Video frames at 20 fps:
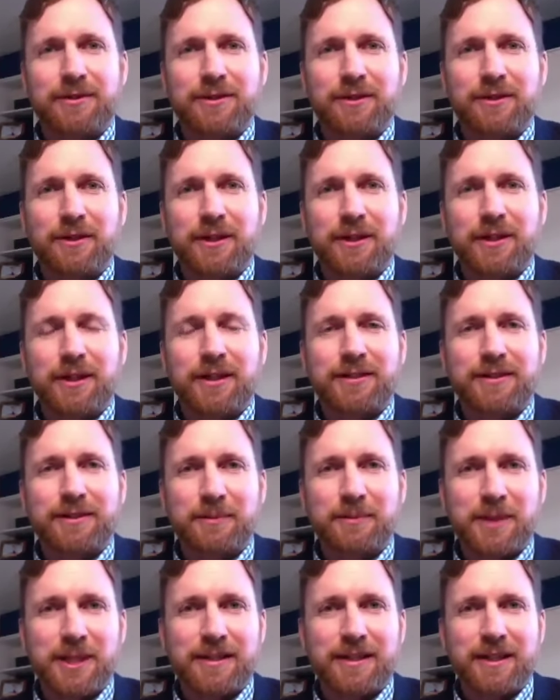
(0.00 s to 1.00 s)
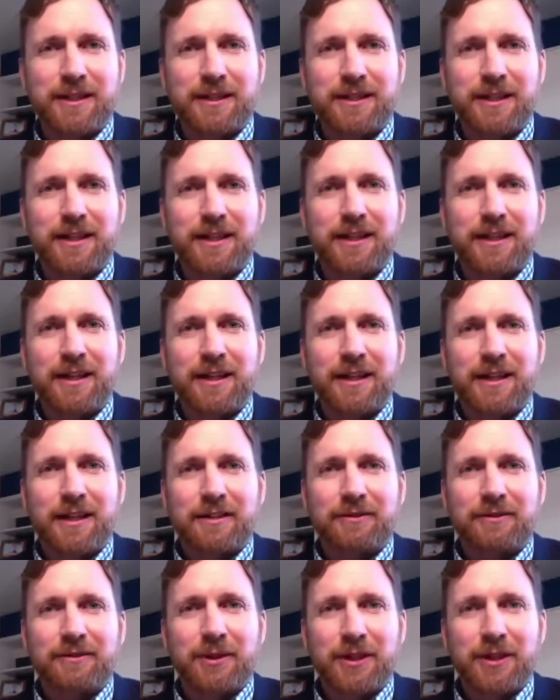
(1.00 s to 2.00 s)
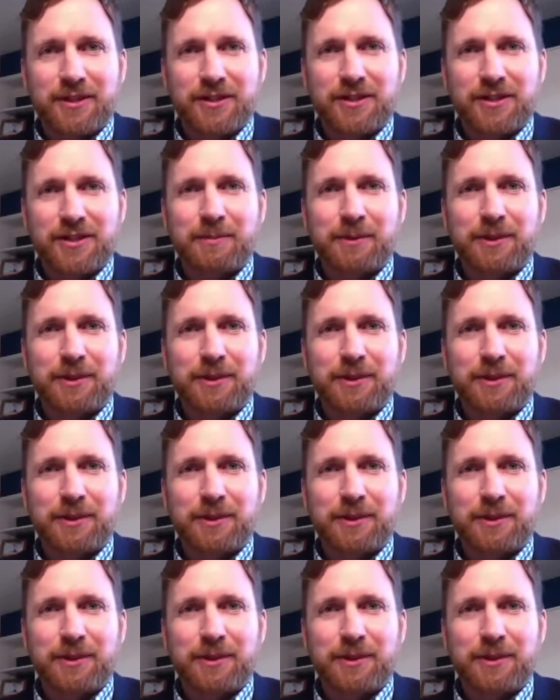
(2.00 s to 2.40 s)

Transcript: So I still maintain a relationship